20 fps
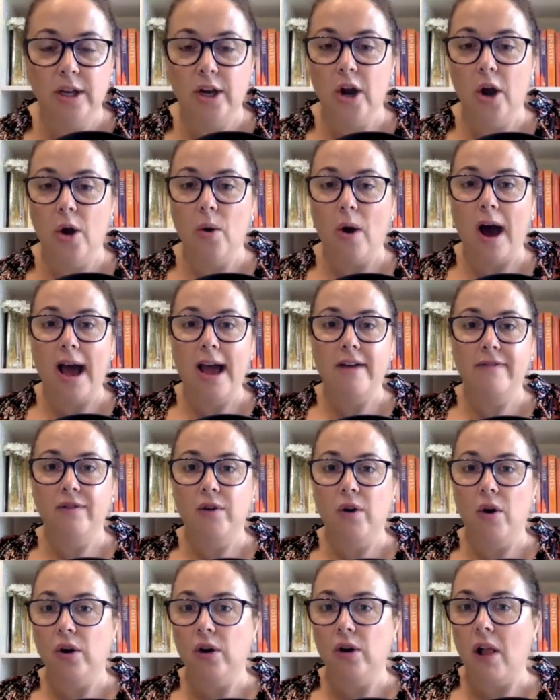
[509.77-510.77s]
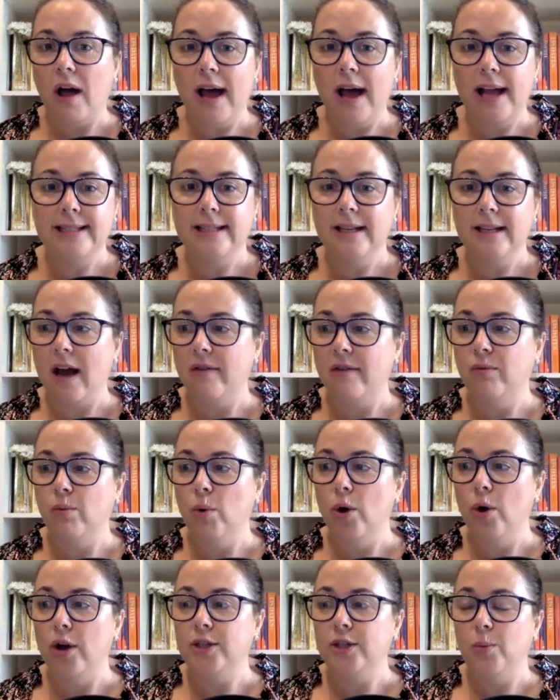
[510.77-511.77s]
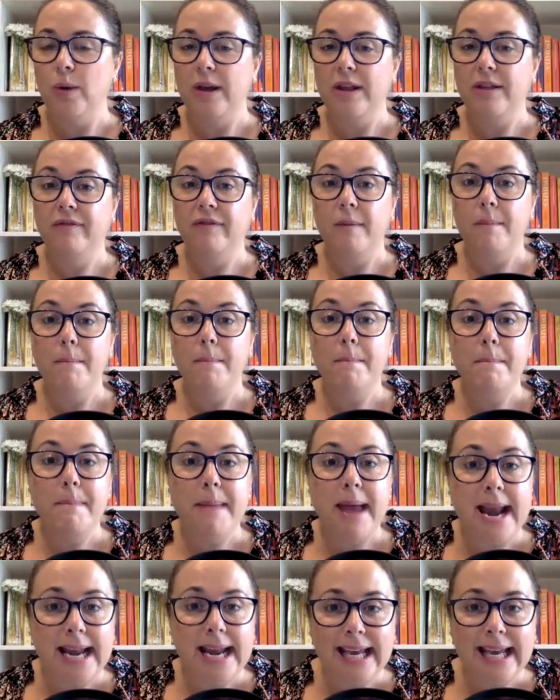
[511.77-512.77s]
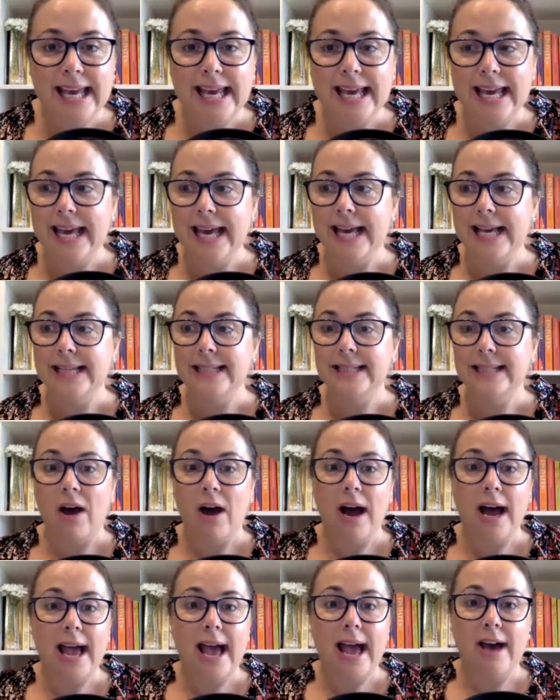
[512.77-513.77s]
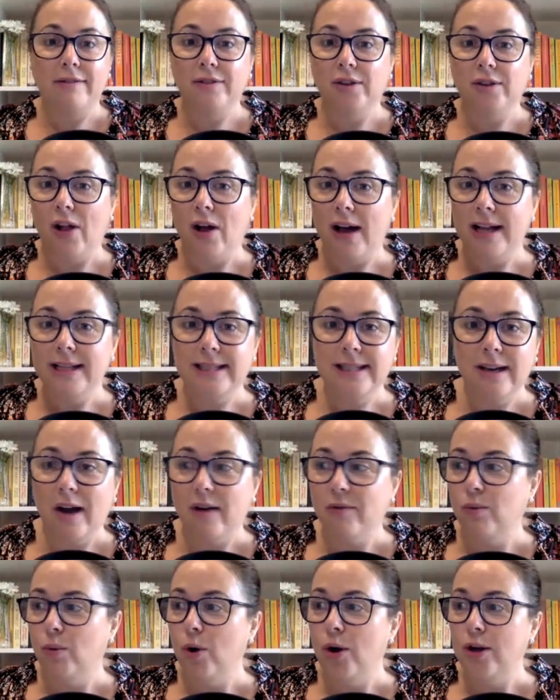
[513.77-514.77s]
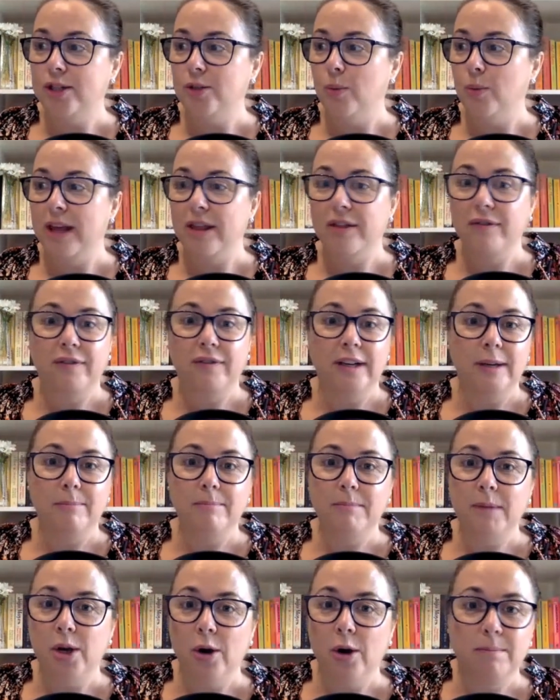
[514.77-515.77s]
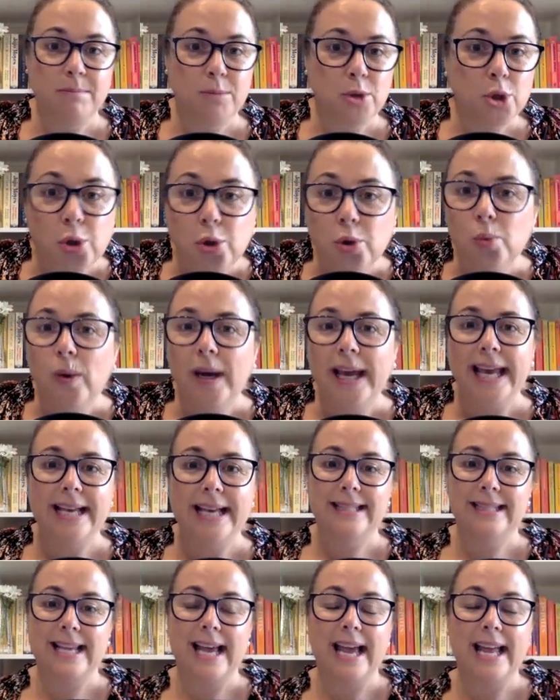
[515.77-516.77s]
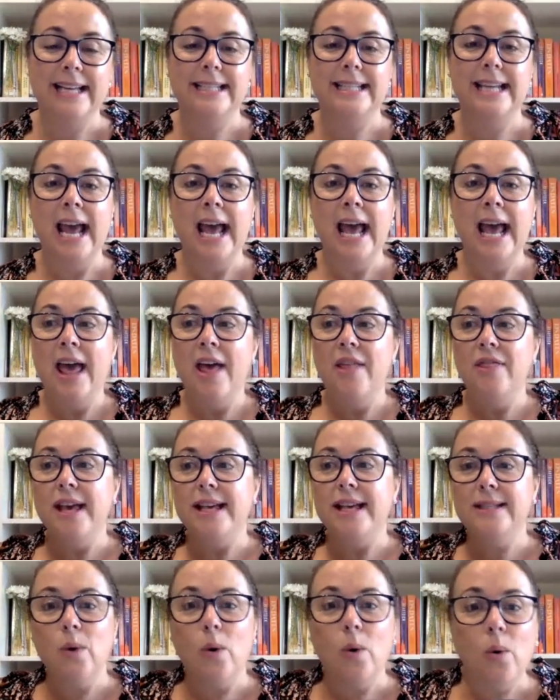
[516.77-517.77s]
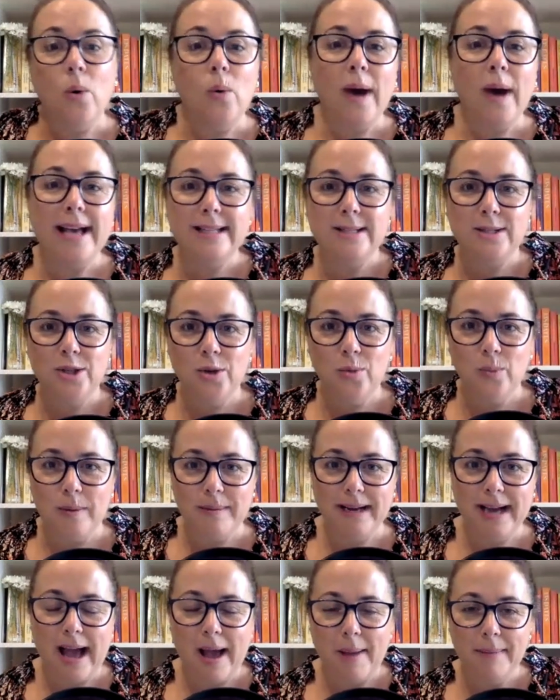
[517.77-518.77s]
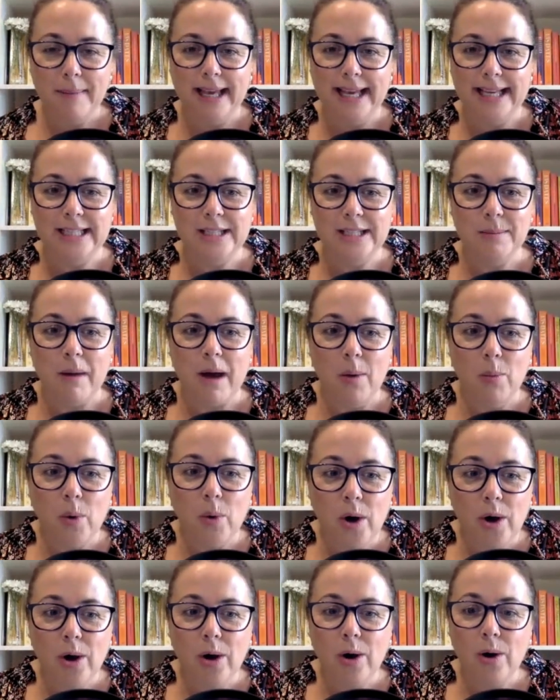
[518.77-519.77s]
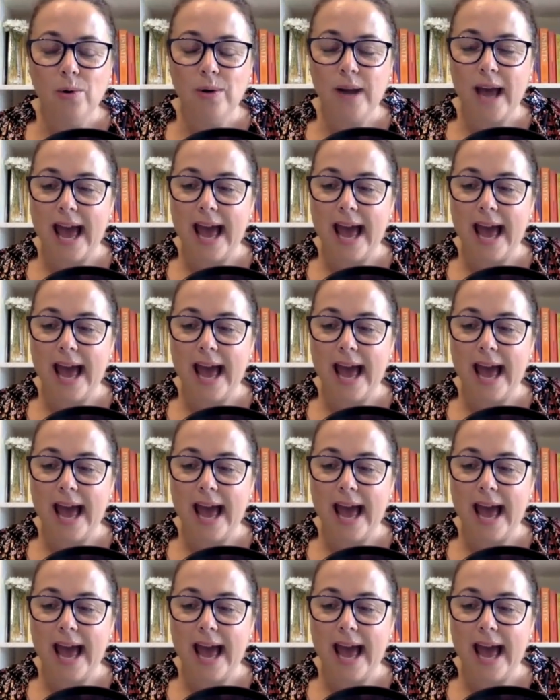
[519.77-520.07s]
I have got clients that I've worked with for many years. I have clients that I've worked with for, 2 weeks, and there's always new women coming into my world.